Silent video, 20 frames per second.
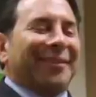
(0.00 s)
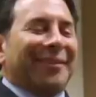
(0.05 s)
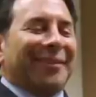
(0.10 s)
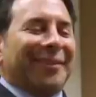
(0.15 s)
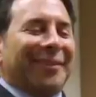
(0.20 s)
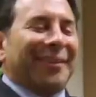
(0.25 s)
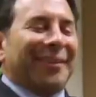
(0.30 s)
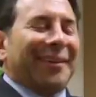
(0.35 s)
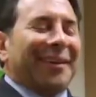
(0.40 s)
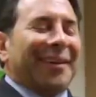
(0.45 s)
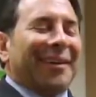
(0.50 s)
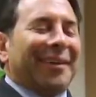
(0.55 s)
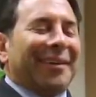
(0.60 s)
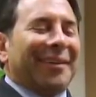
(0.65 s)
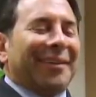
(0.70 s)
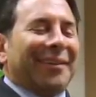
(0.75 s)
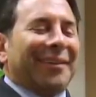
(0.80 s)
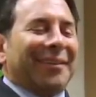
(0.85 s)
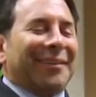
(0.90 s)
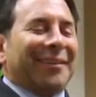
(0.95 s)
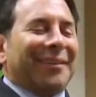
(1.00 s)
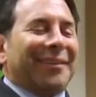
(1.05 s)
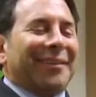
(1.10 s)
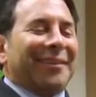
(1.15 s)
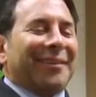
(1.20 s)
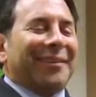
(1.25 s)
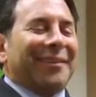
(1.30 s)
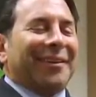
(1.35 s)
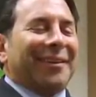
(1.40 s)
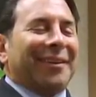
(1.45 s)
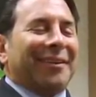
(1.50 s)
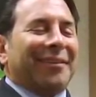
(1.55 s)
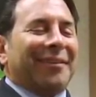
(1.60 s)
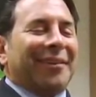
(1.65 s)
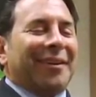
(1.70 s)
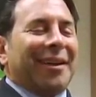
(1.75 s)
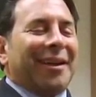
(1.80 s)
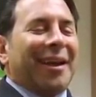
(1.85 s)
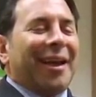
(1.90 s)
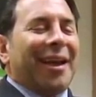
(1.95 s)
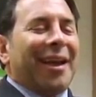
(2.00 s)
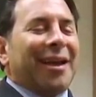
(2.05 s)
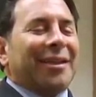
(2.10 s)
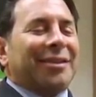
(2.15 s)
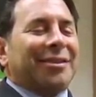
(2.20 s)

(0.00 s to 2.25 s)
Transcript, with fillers: exceeded my expectations.